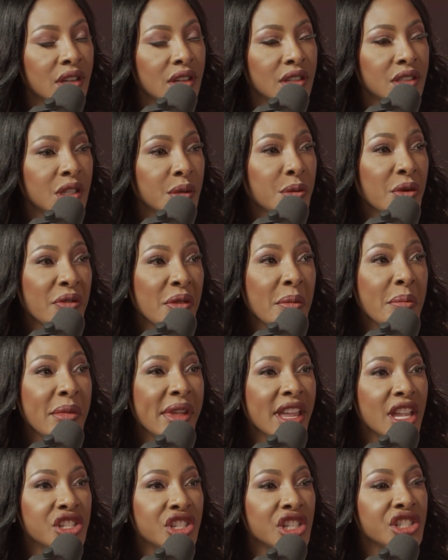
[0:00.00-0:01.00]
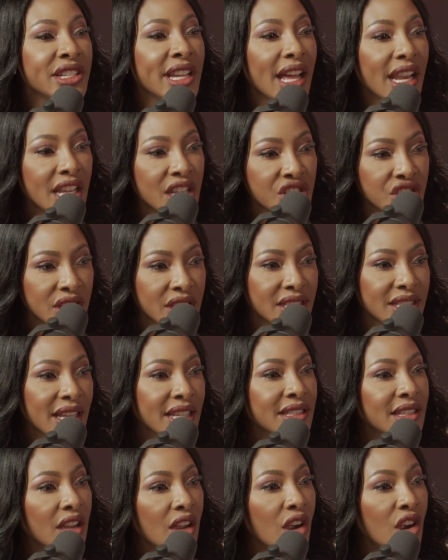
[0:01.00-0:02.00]
some of the major challenges
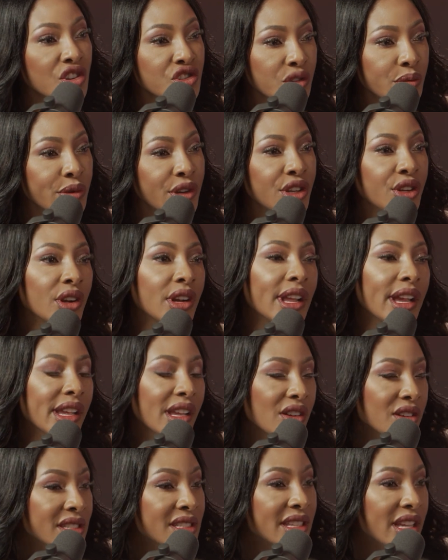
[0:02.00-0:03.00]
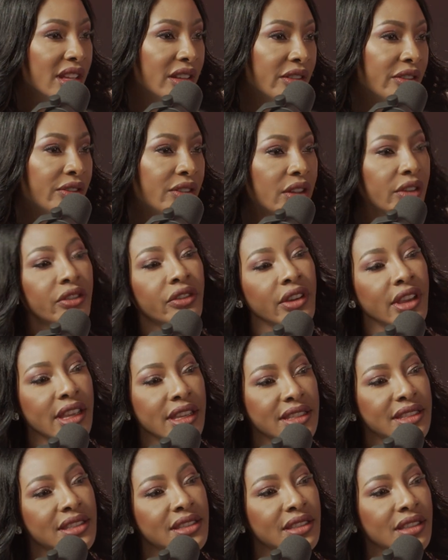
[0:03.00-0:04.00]
that an entrepreneur like yourself
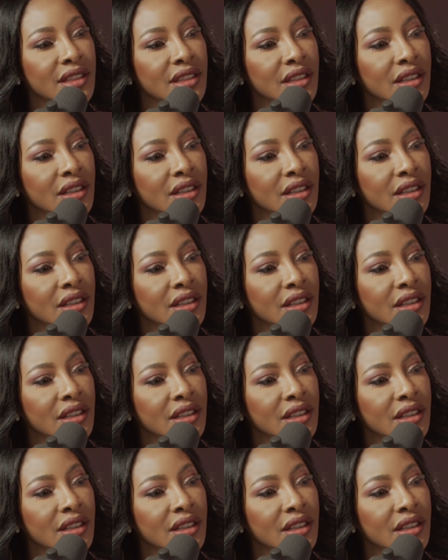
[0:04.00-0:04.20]
face?